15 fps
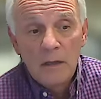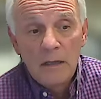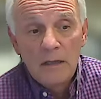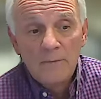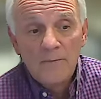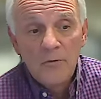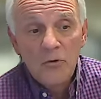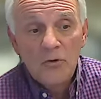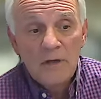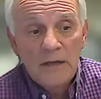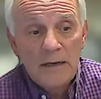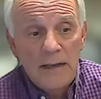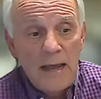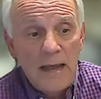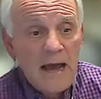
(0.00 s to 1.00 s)
If you
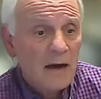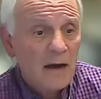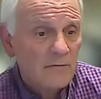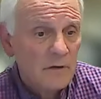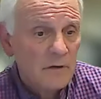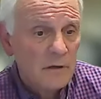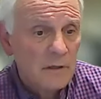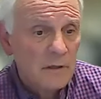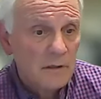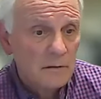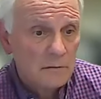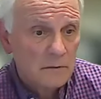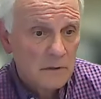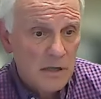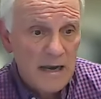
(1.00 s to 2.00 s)
can have a
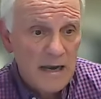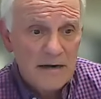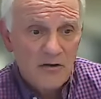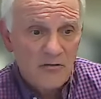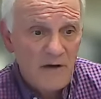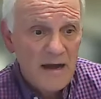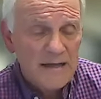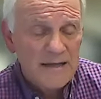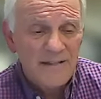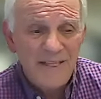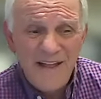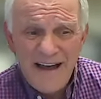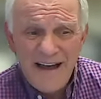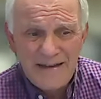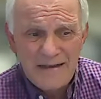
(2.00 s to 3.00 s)
satisfied
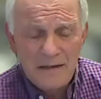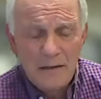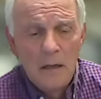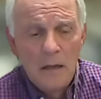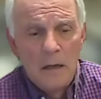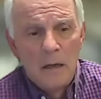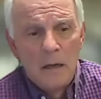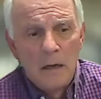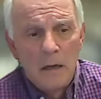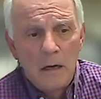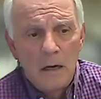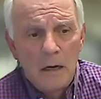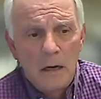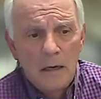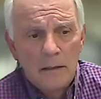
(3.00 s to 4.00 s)
client
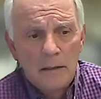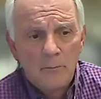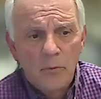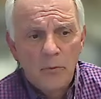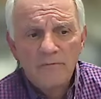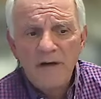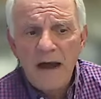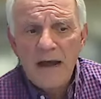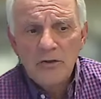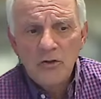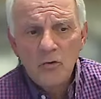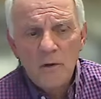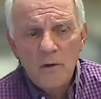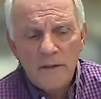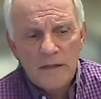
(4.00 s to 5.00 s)
uh, provide
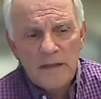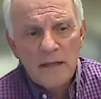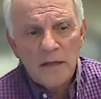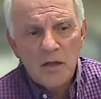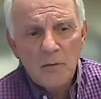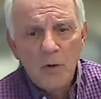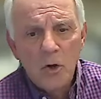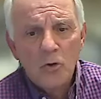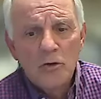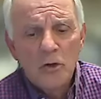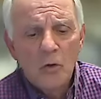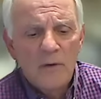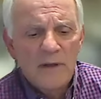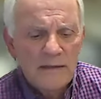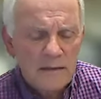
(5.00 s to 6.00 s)
you with a
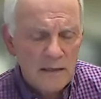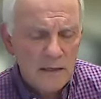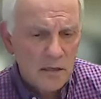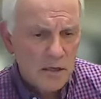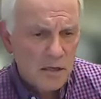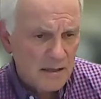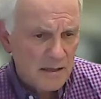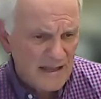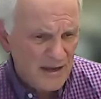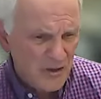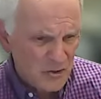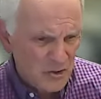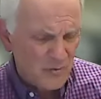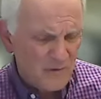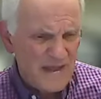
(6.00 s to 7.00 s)
testimonial and to
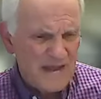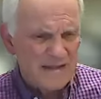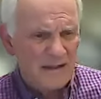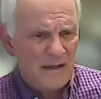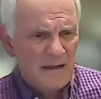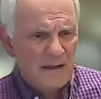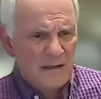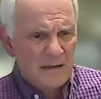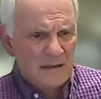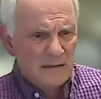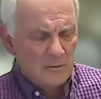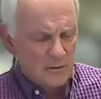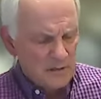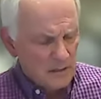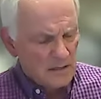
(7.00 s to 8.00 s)
tell you in that,
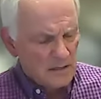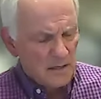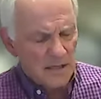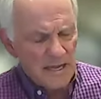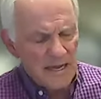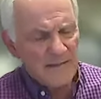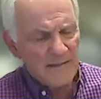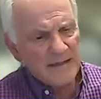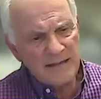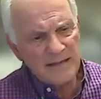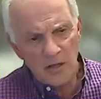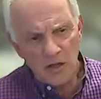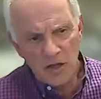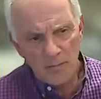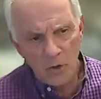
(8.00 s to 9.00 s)
to say in that
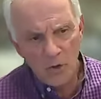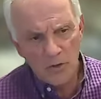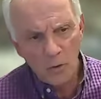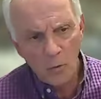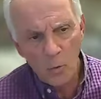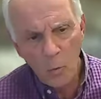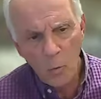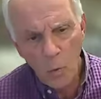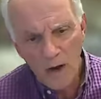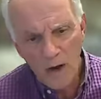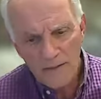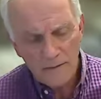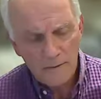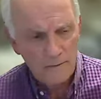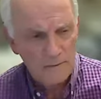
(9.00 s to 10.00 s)
testimonial
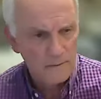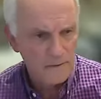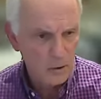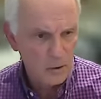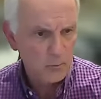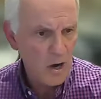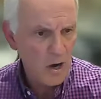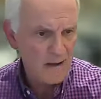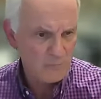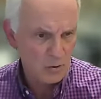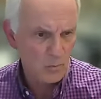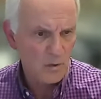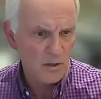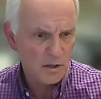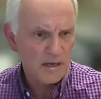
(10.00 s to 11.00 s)
what their
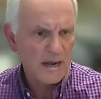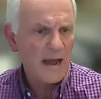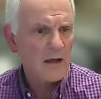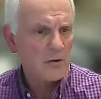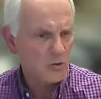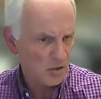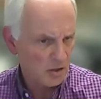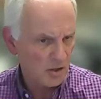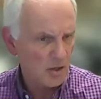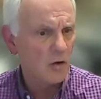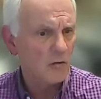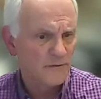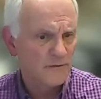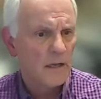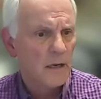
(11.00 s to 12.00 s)
problem was and how you
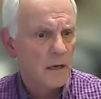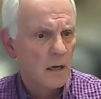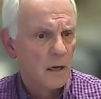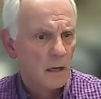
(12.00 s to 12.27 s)
solved it.